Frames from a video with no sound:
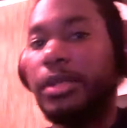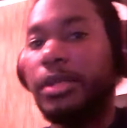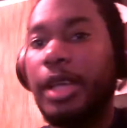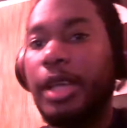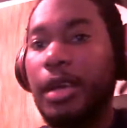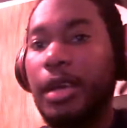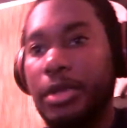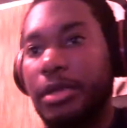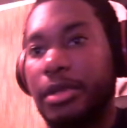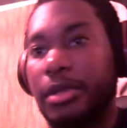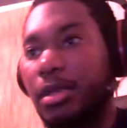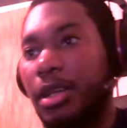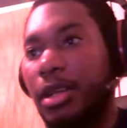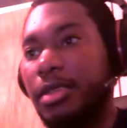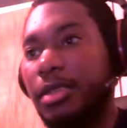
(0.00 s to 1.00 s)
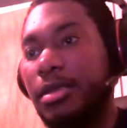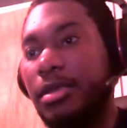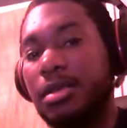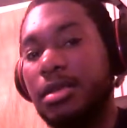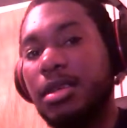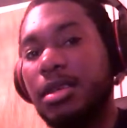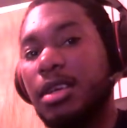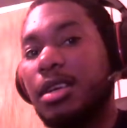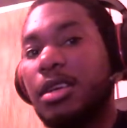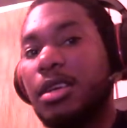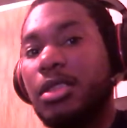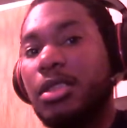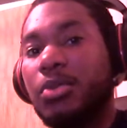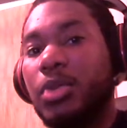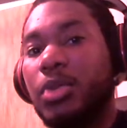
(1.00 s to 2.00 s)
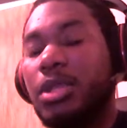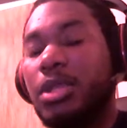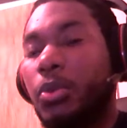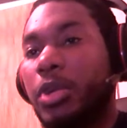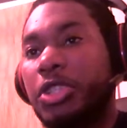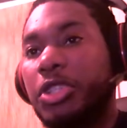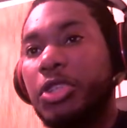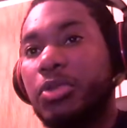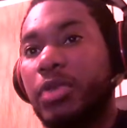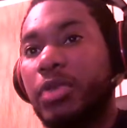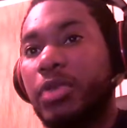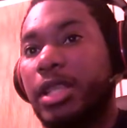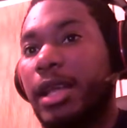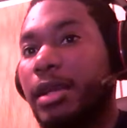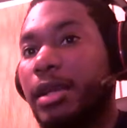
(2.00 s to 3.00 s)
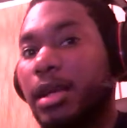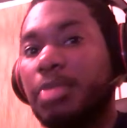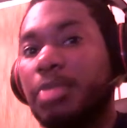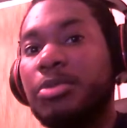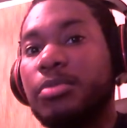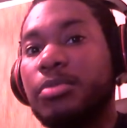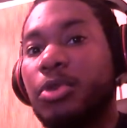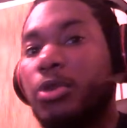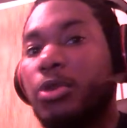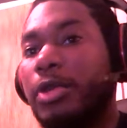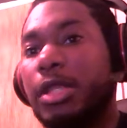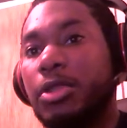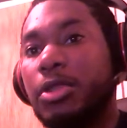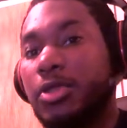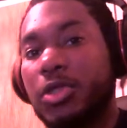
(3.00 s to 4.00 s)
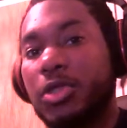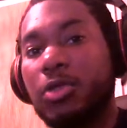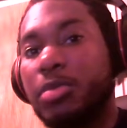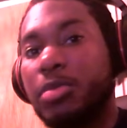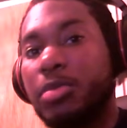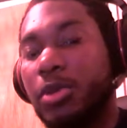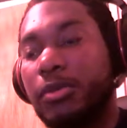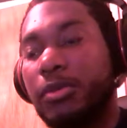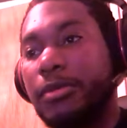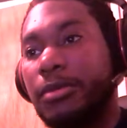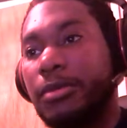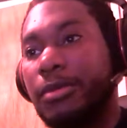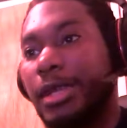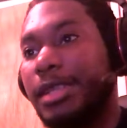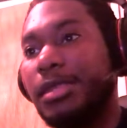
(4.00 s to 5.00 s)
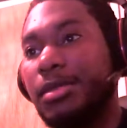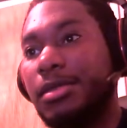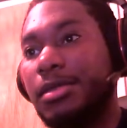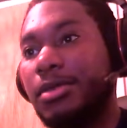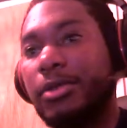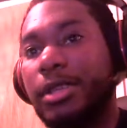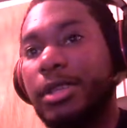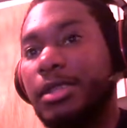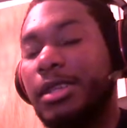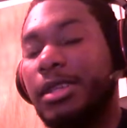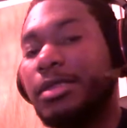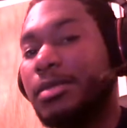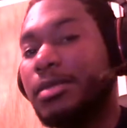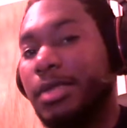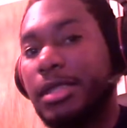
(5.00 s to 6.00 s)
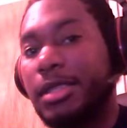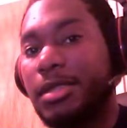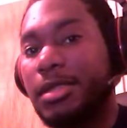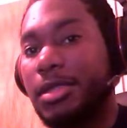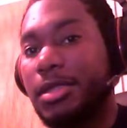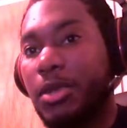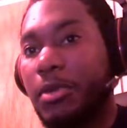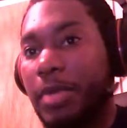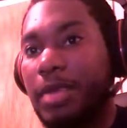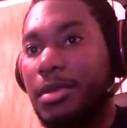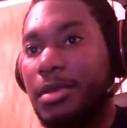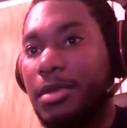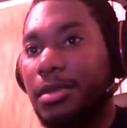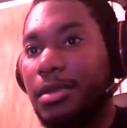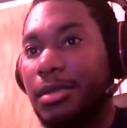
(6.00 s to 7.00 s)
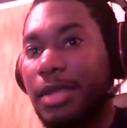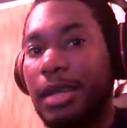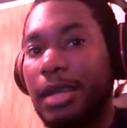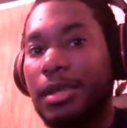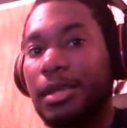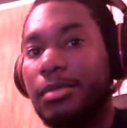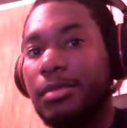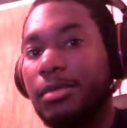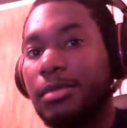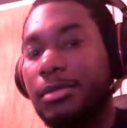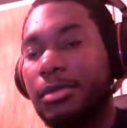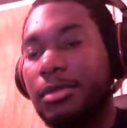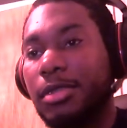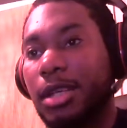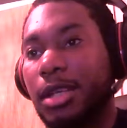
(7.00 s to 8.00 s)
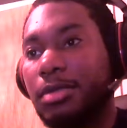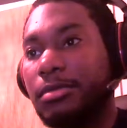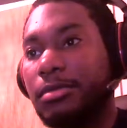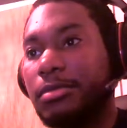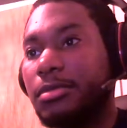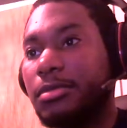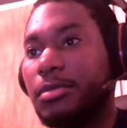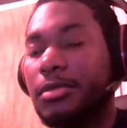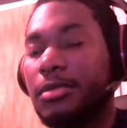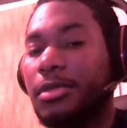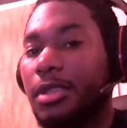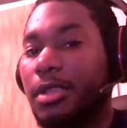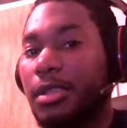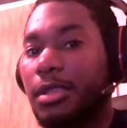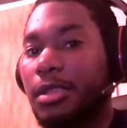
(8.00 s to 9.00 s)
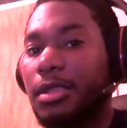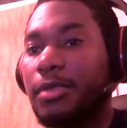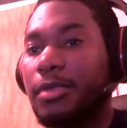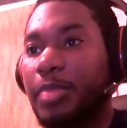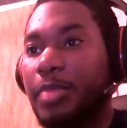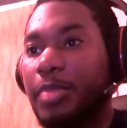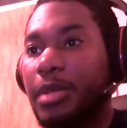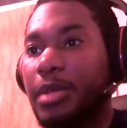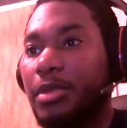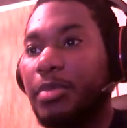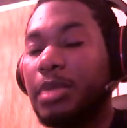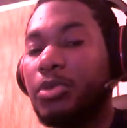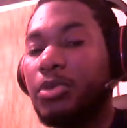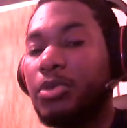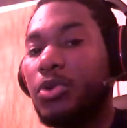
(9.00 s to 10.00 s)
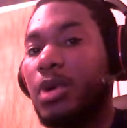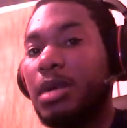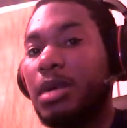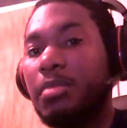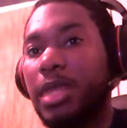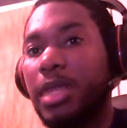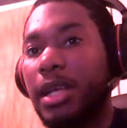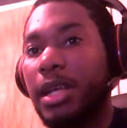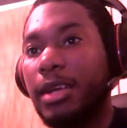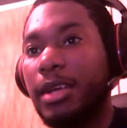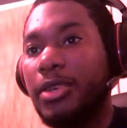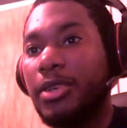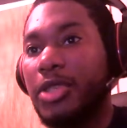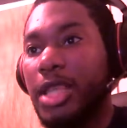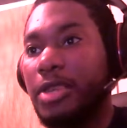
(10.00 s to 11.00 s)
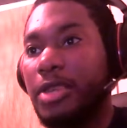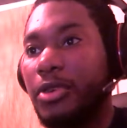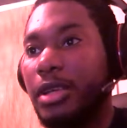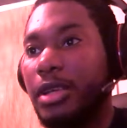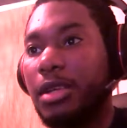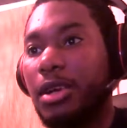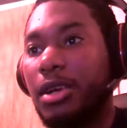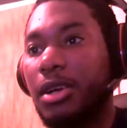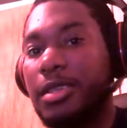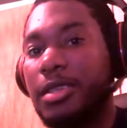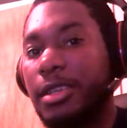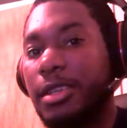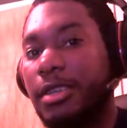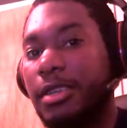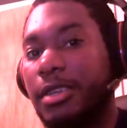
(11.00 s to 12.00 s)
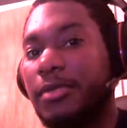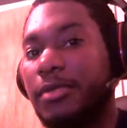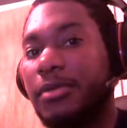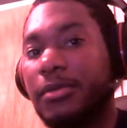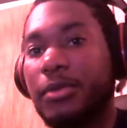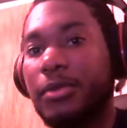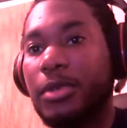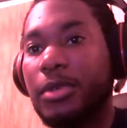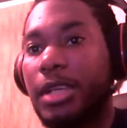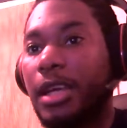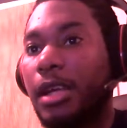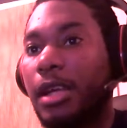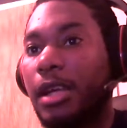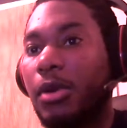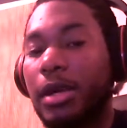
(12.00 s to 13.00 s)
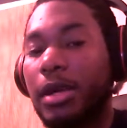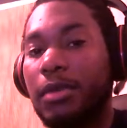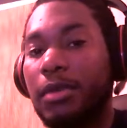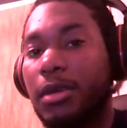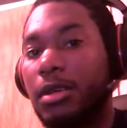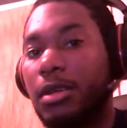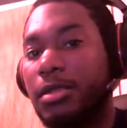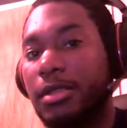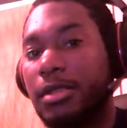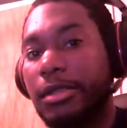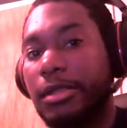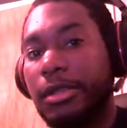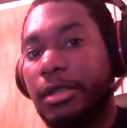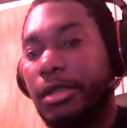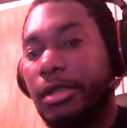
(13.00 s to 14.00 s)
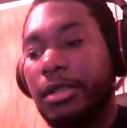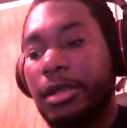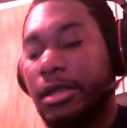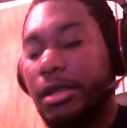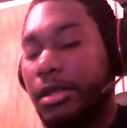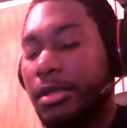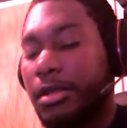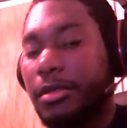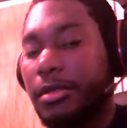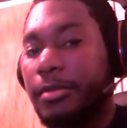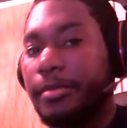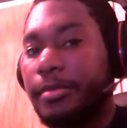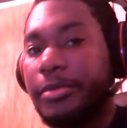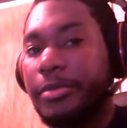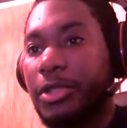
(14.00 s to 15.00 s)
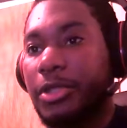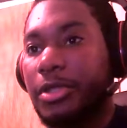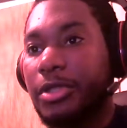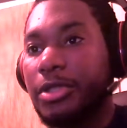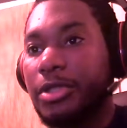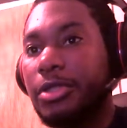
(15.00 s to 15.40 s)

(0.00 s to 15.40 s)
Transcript: everything, like, because with The Witcher 3, that game already looks so beautiful. Like, it's already, like, it's so amazing, that game. And like the people who are complaining because they're not enhancing it for 4K or whatever, like, just